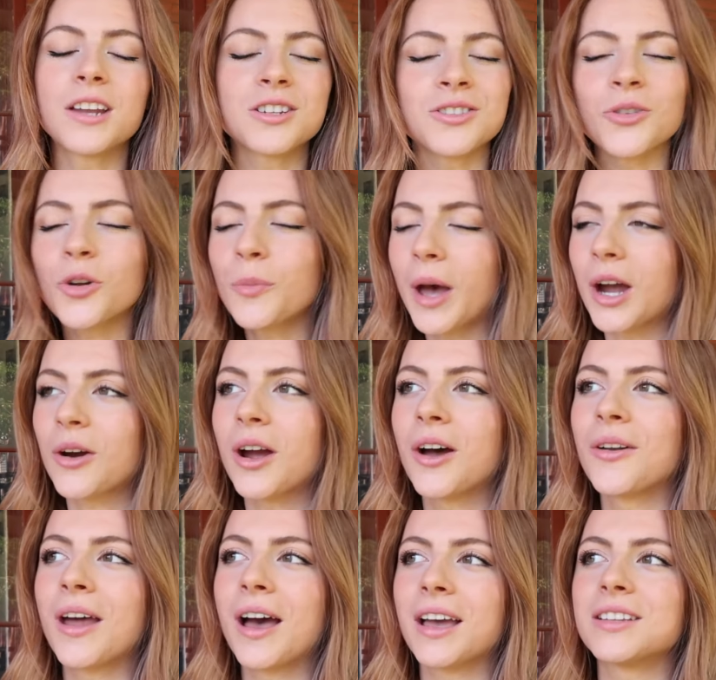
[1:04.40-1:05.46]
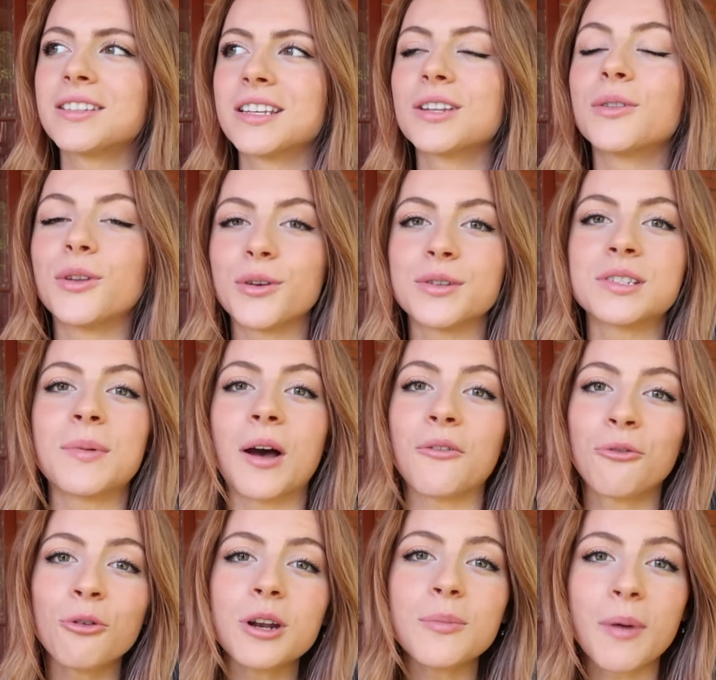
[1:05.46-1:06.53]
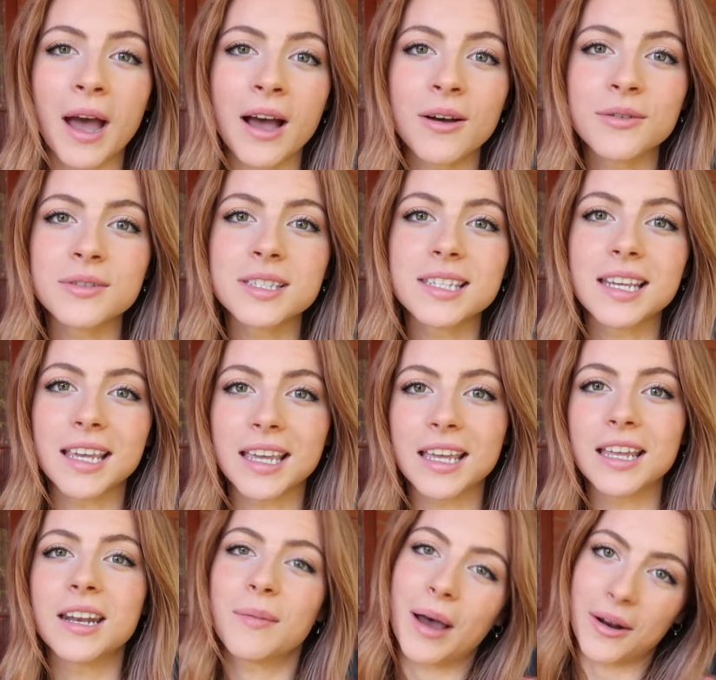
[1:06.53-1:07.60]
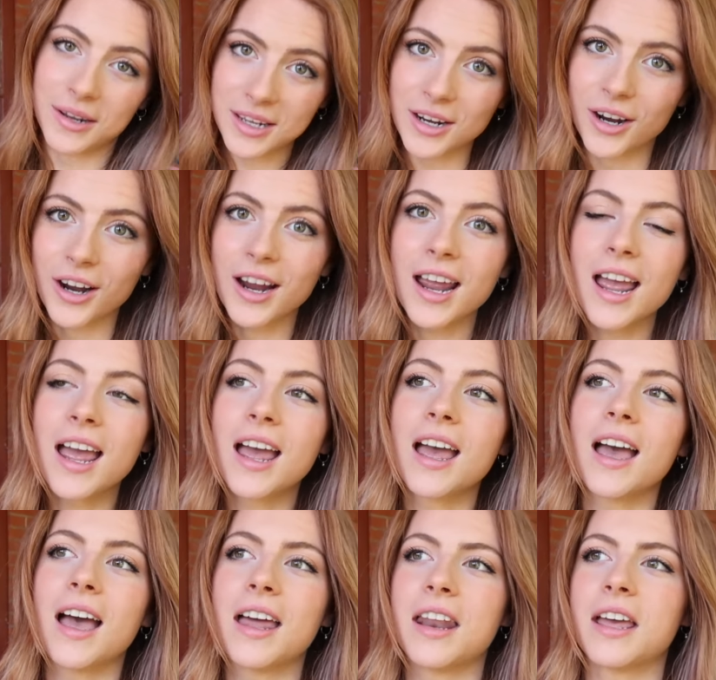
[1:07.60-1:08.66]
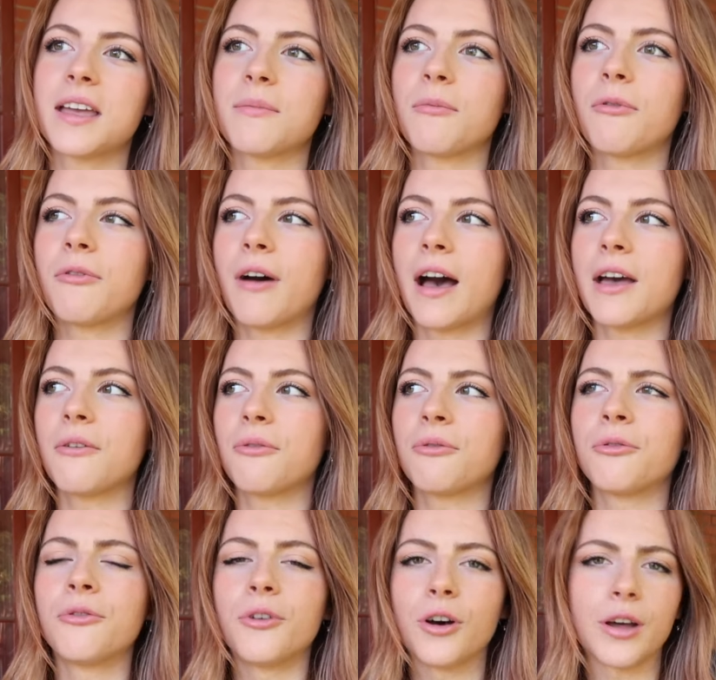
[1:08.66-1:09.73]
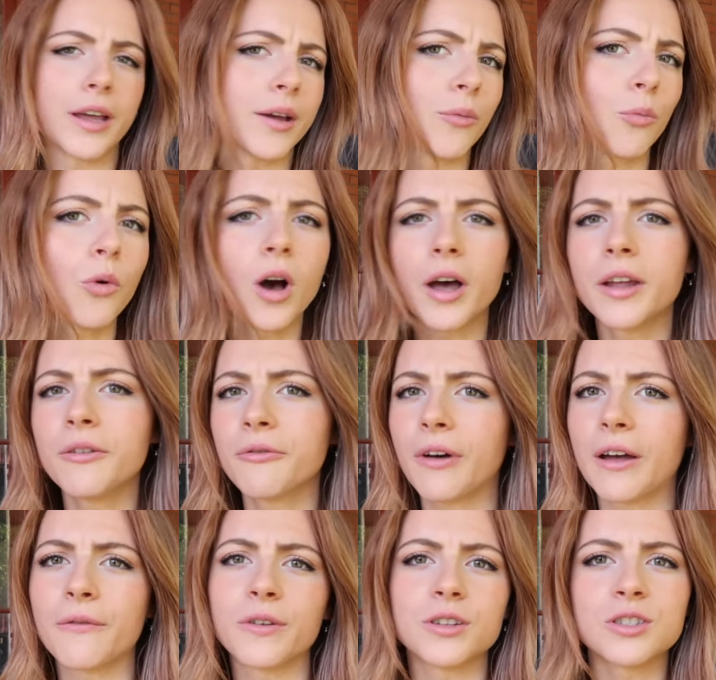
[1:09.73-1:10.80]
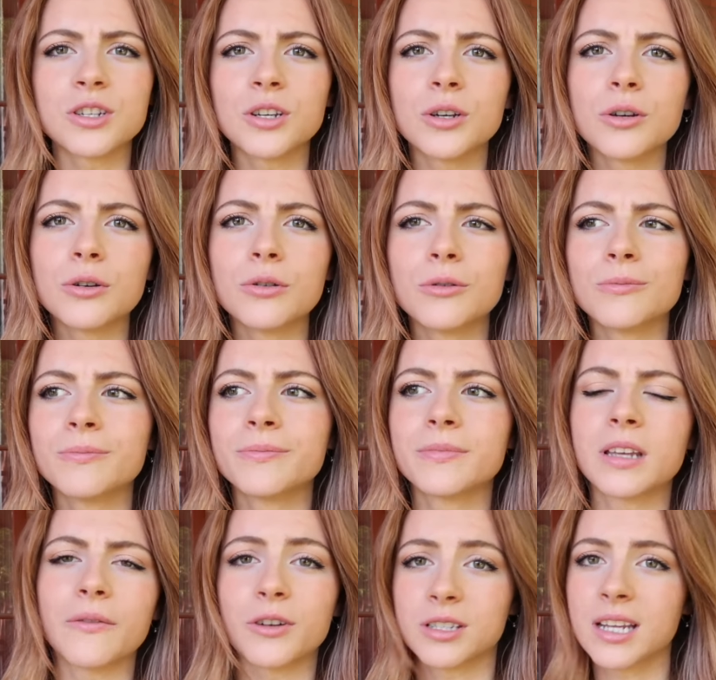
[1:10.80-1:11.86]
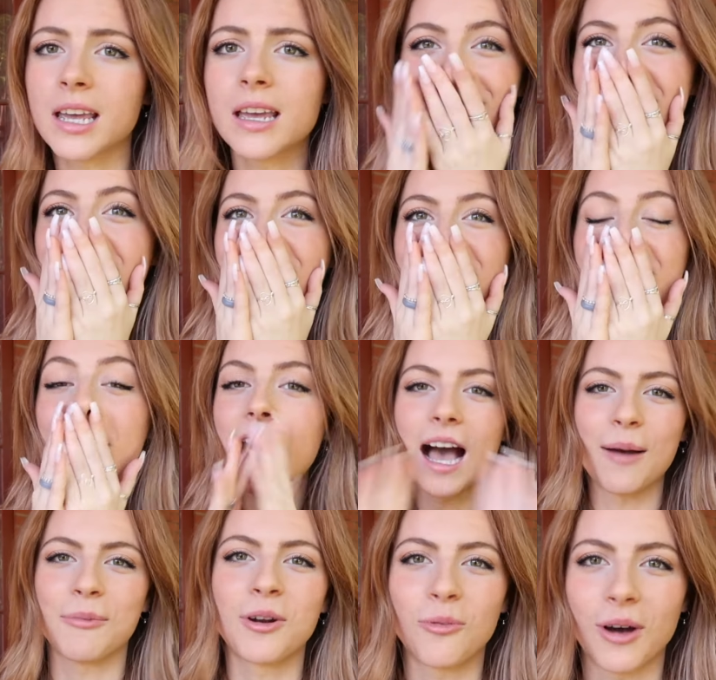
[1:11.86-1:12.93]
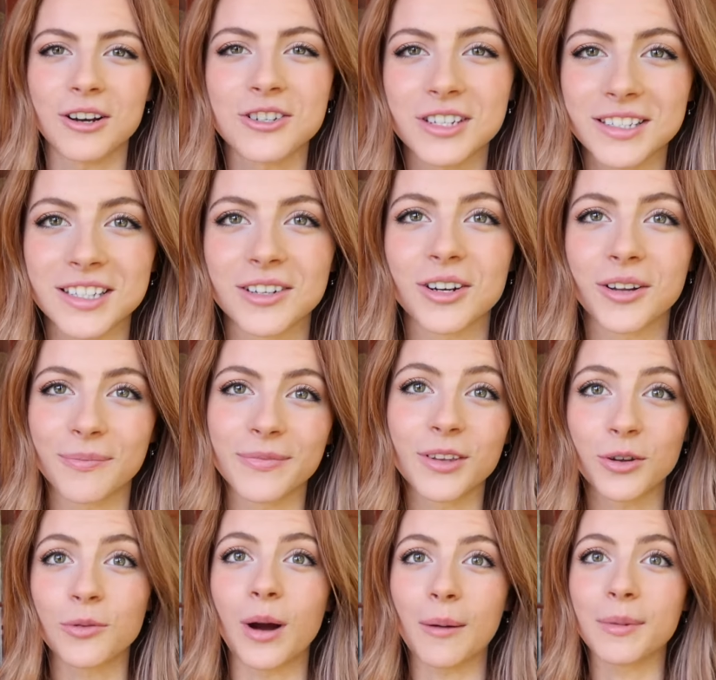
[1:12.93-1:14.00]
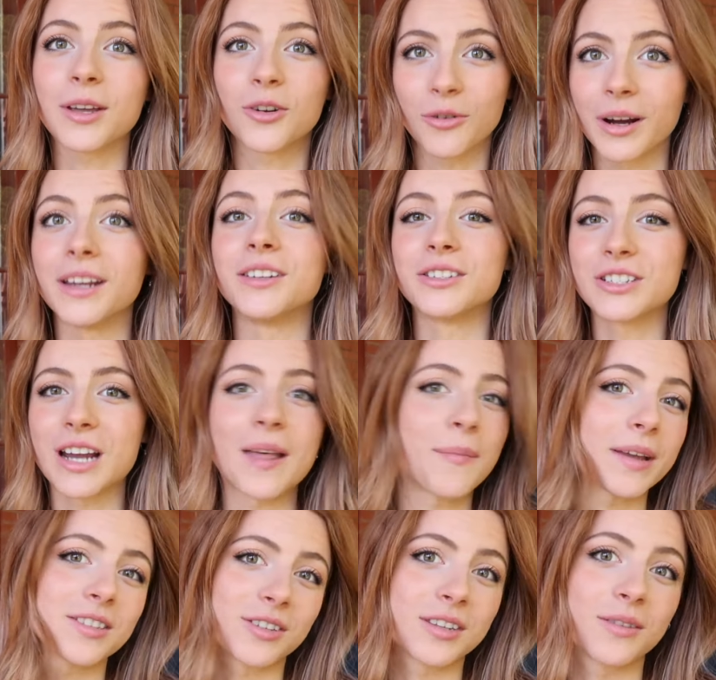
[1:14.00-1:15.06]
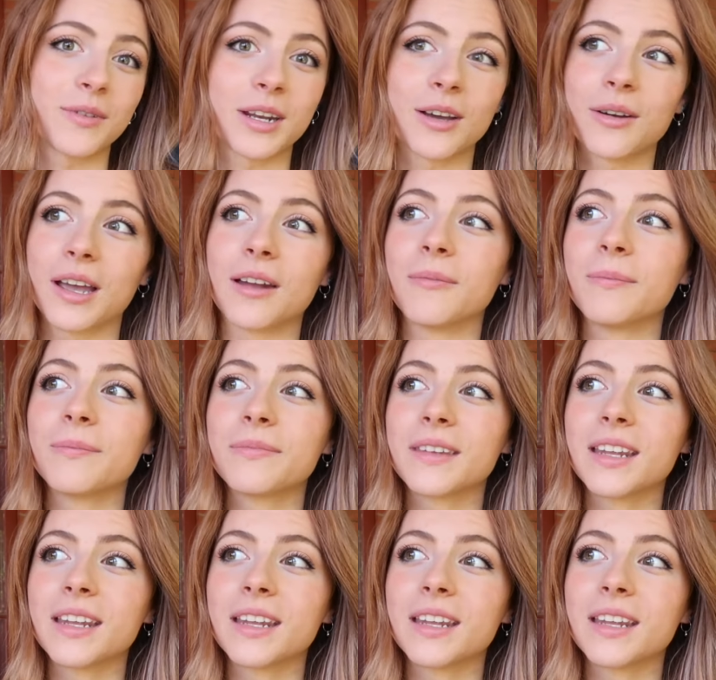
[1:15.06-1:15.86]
And just a little background, I did lose about 40 pounds in about a year. And I am 5'1", 5'2", give or take. Like I'm gonna watch this and probably cringe. I might delete the video again.